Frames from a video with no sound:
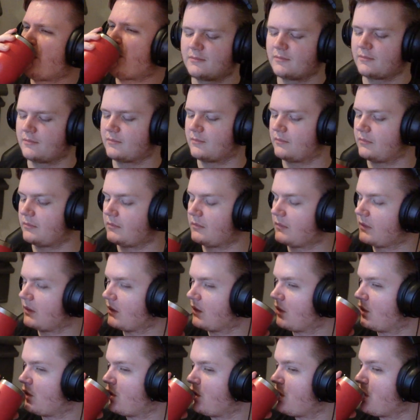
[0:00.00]
Thank you
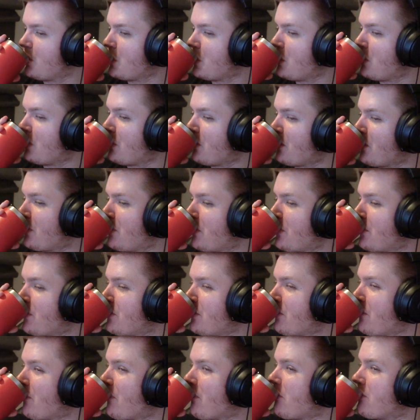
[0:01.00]
so much
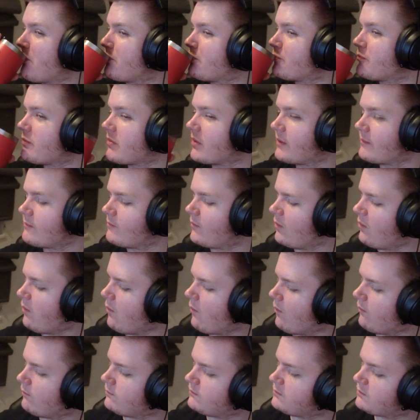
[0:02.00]
for dropping
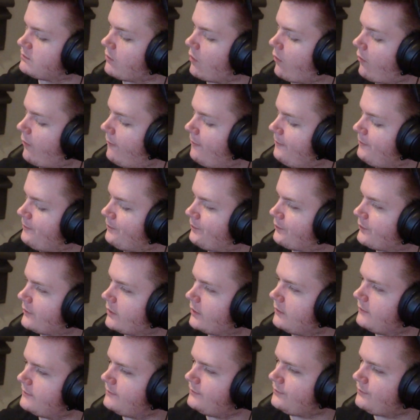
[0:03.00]
by, Dr. Nielsen.